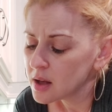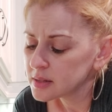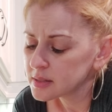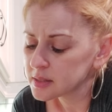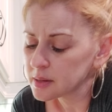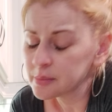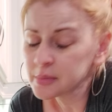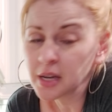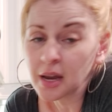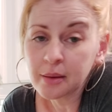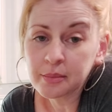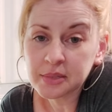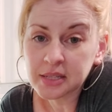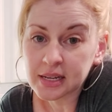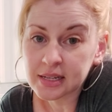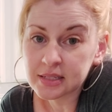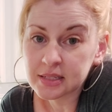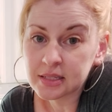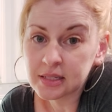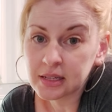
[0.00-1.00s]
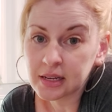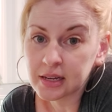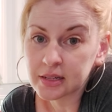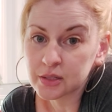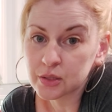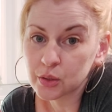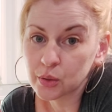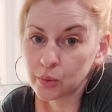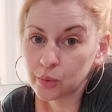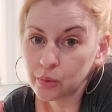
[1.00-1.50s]
Sometimes I see at
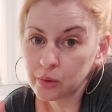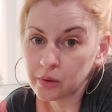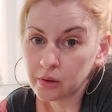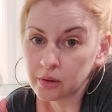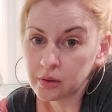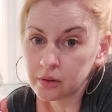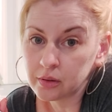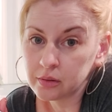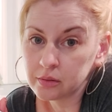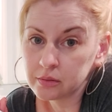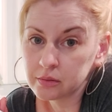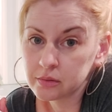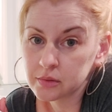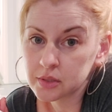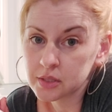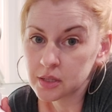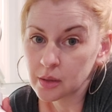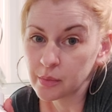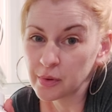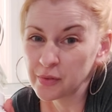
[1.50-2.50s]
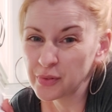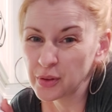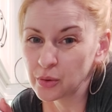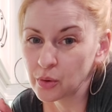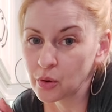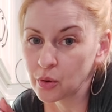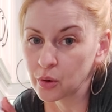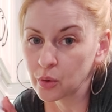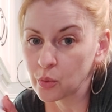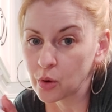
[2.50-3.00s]
school, some of you
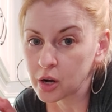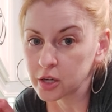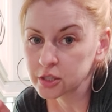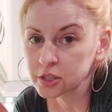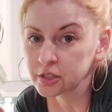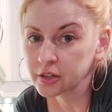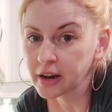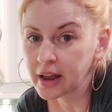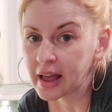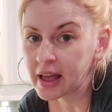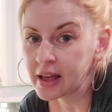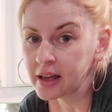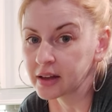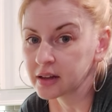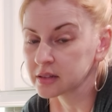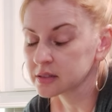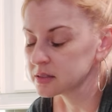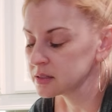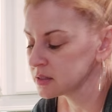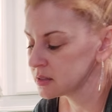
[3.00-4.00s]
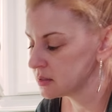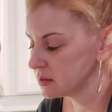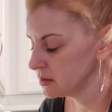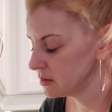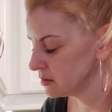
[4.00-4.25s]
go to wash your hands